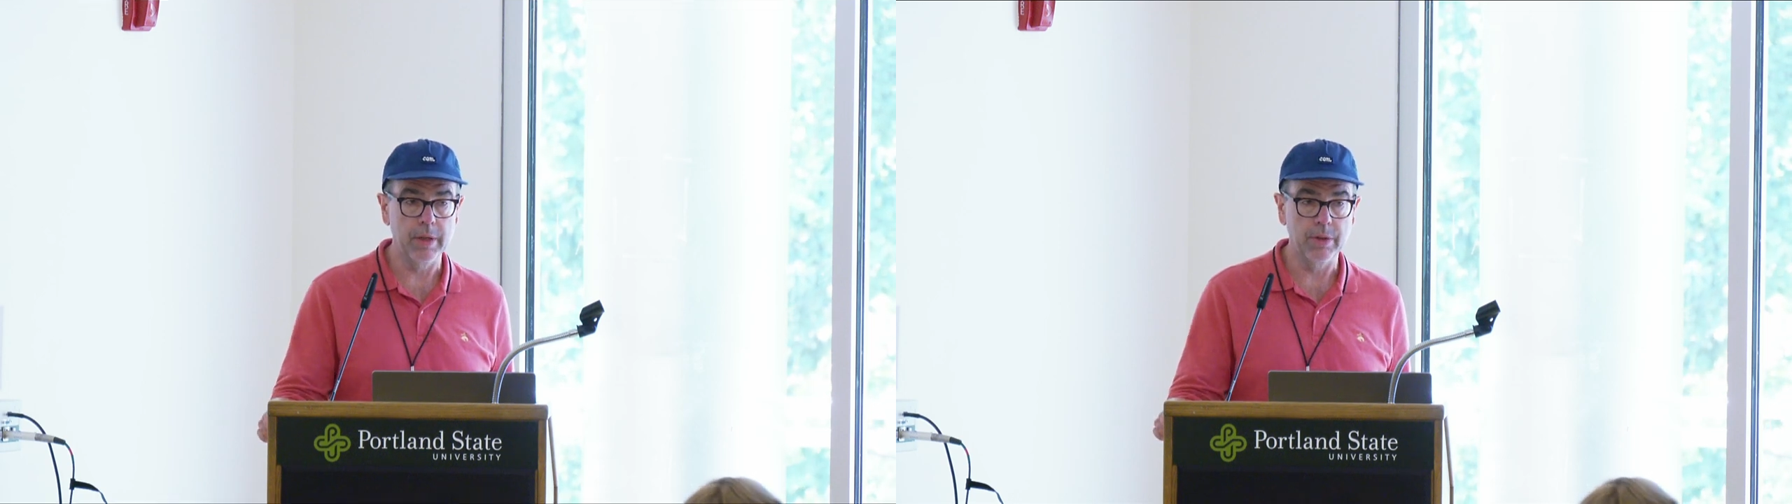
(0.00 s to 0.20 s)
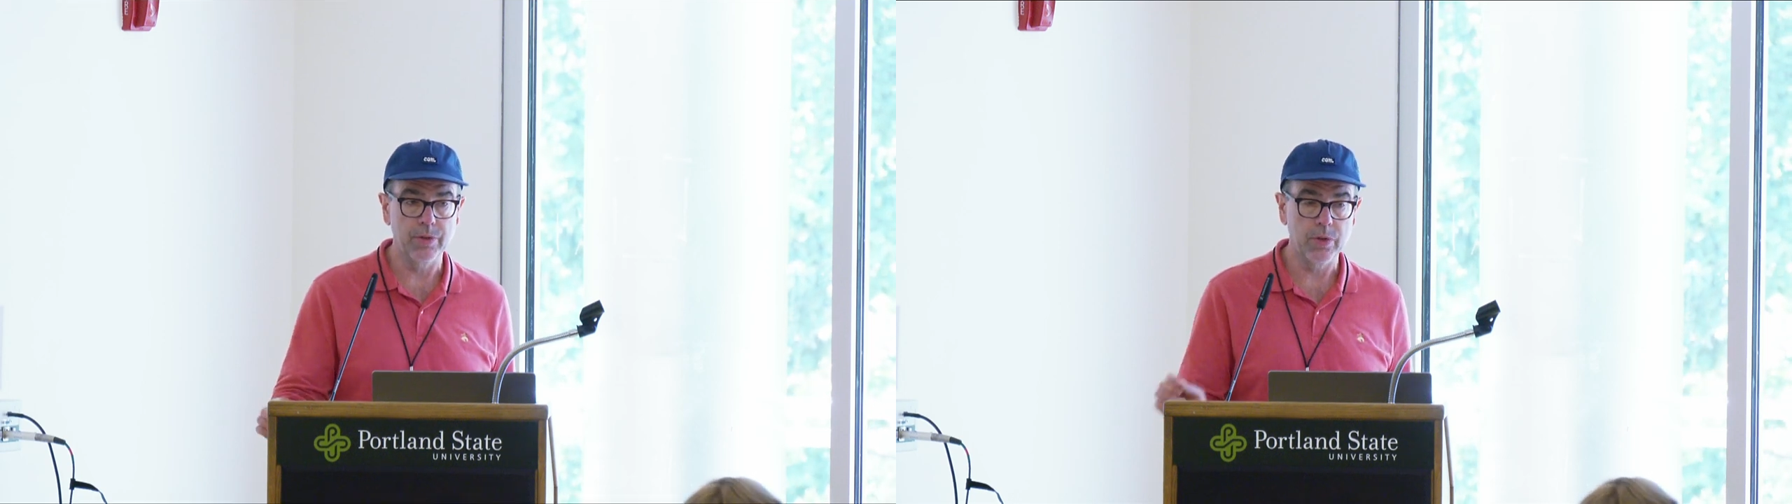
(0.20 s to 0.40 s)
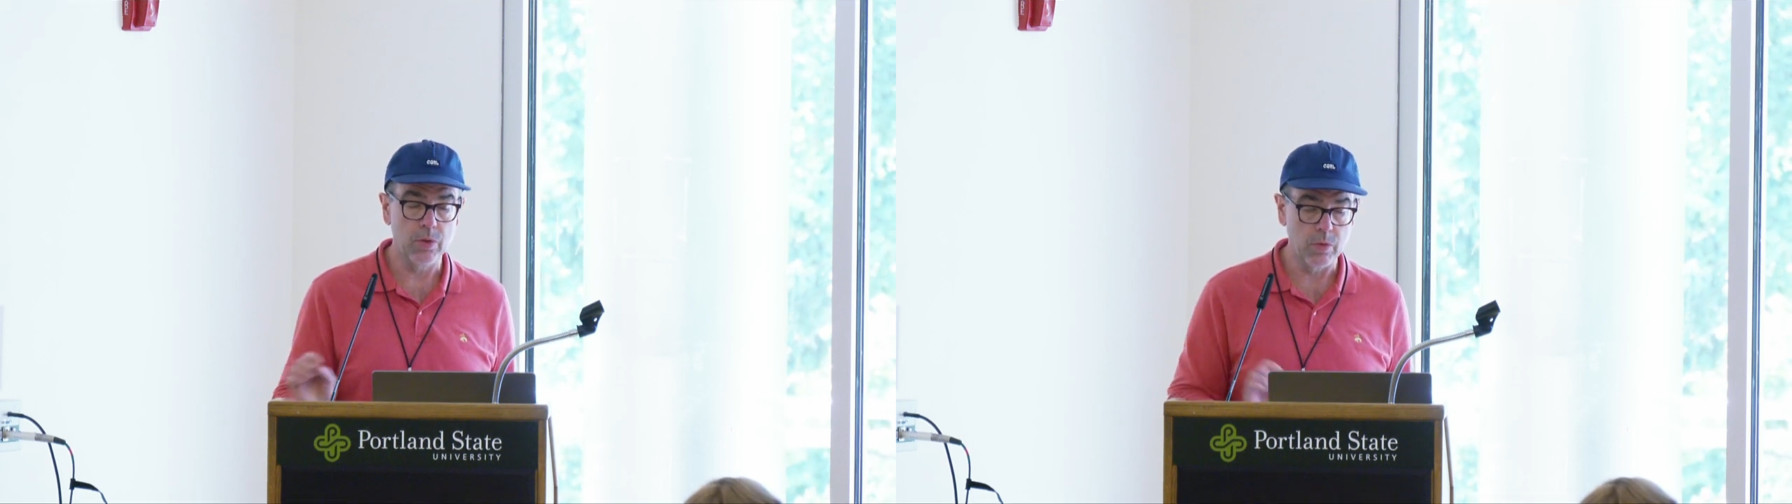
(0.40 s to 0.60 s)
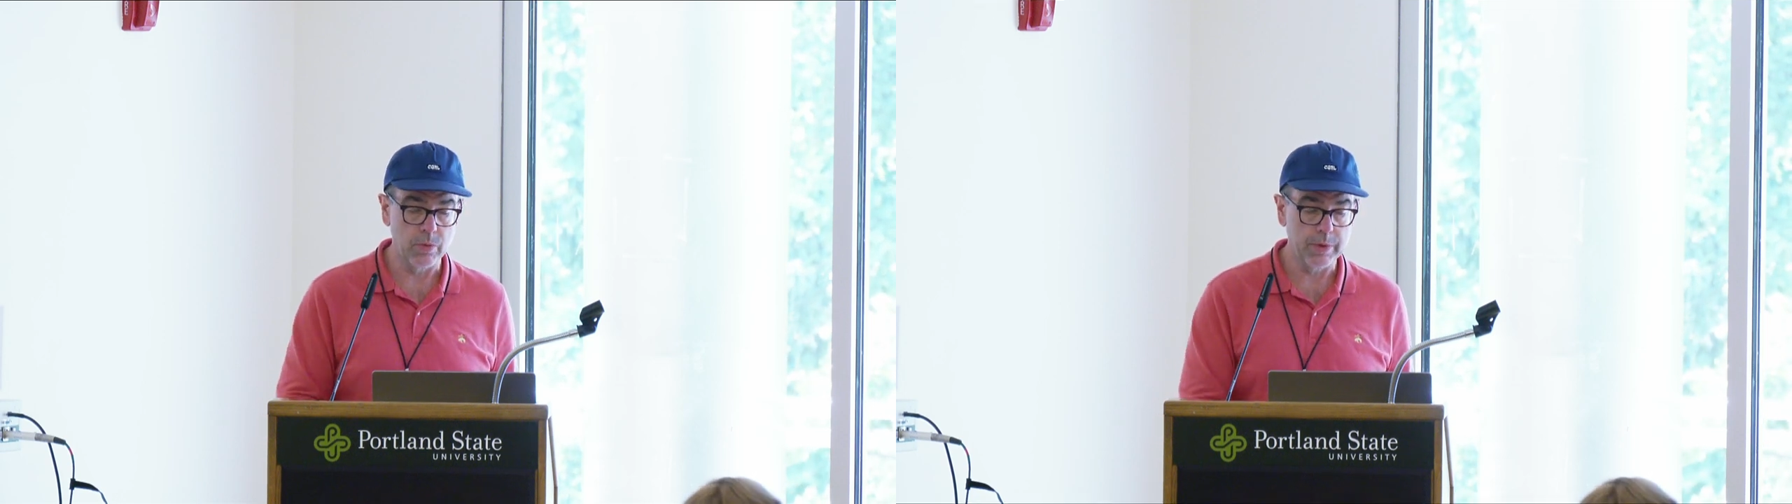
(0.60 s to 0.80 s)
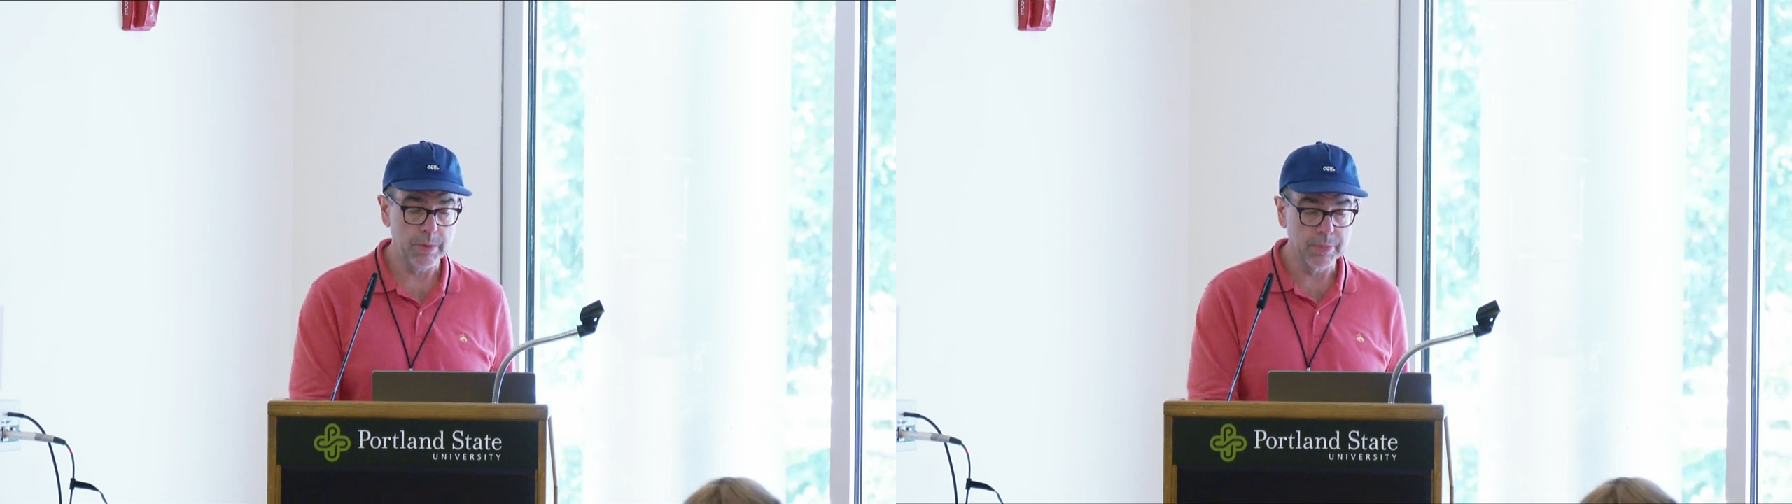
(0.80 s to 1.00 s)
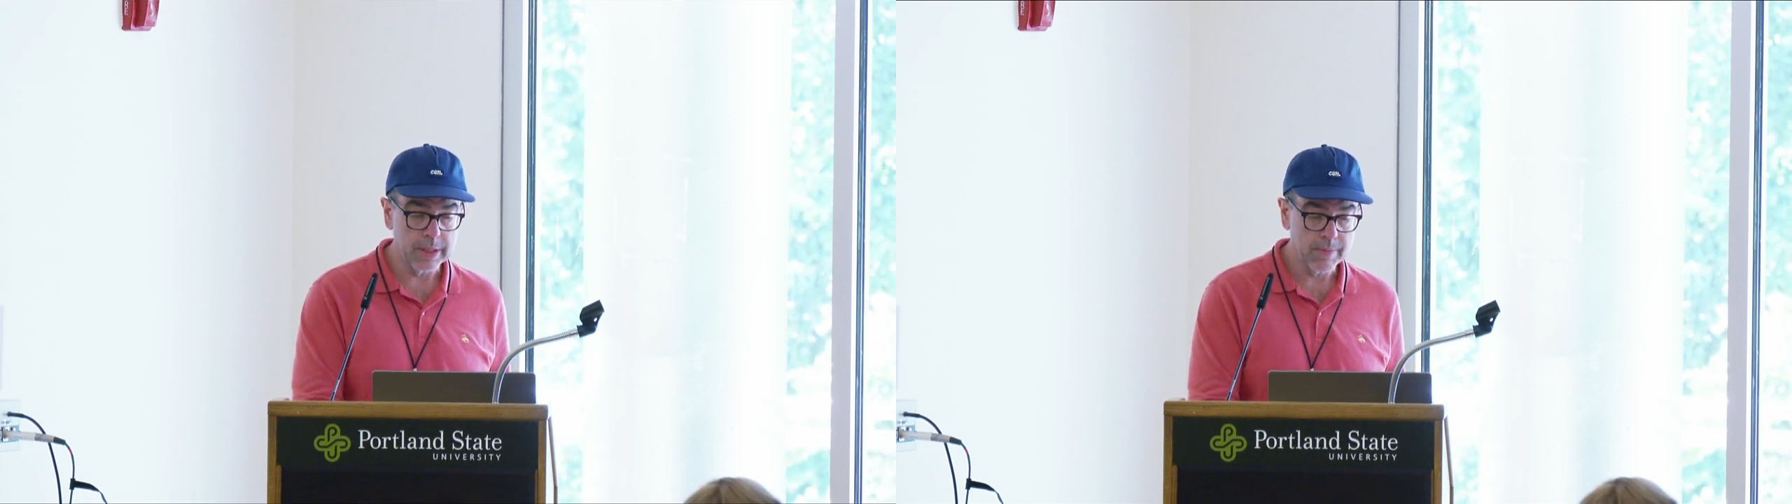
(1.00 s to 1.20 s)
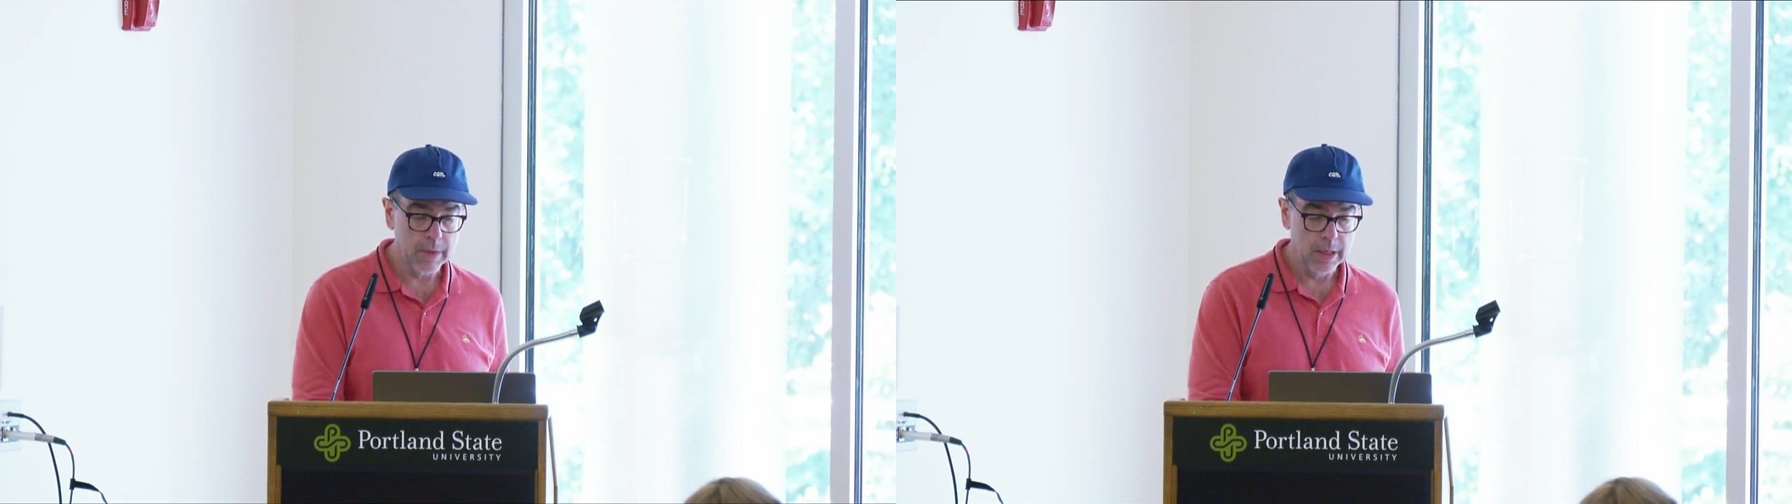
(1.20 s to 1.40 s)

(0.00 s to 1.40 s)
in too deeply.